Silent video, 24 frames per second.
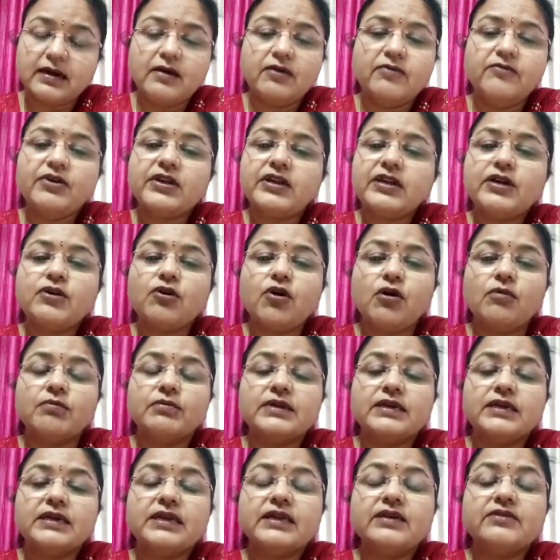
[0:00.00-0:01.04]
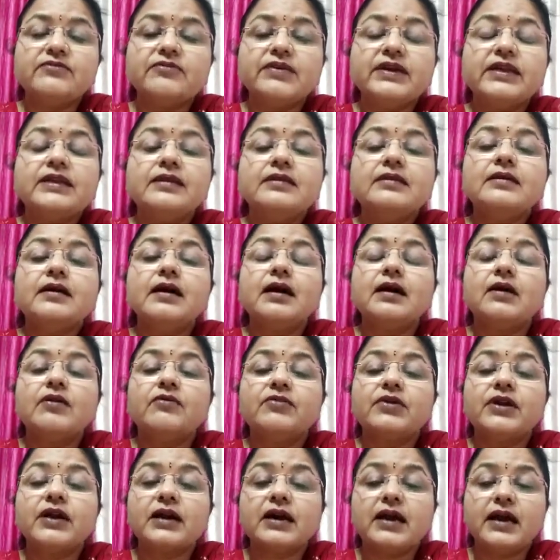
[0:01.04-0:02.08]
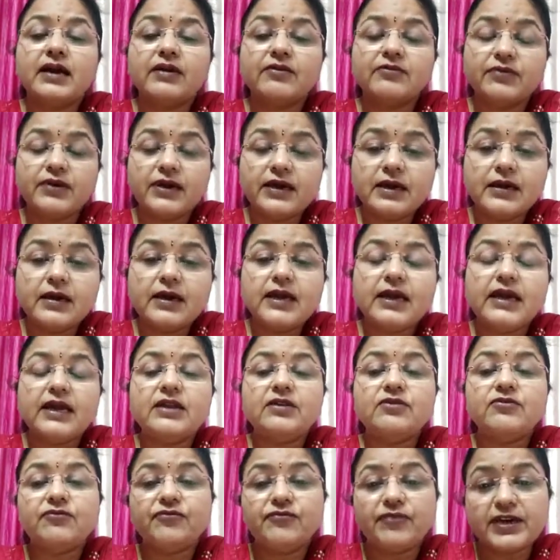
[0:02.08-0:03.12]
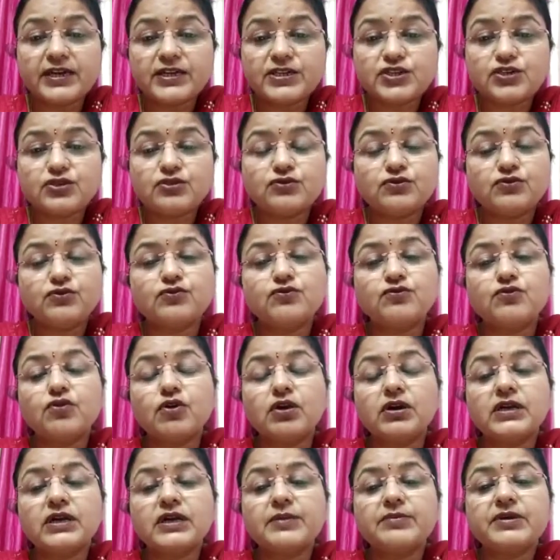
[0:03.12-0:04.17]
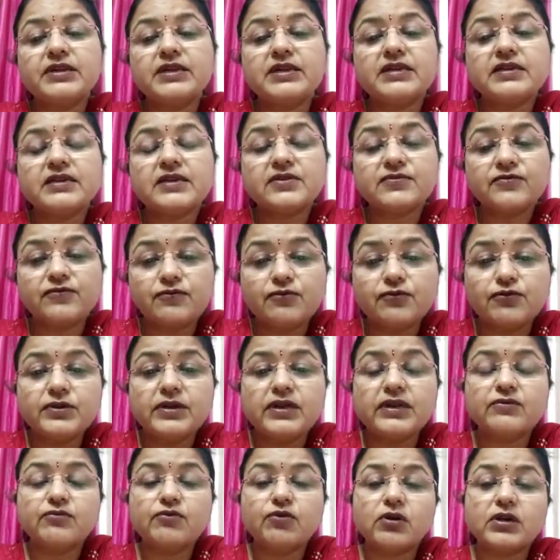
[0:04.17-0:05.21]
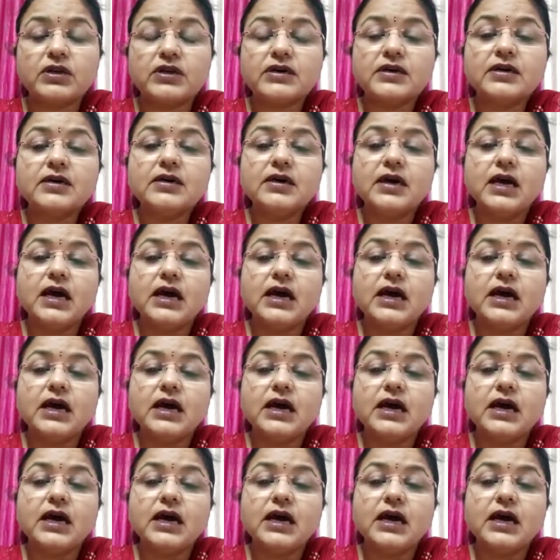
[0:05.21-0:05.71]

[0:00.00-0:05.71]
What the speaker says: Very commonly when we are having infection through contaminated food and water,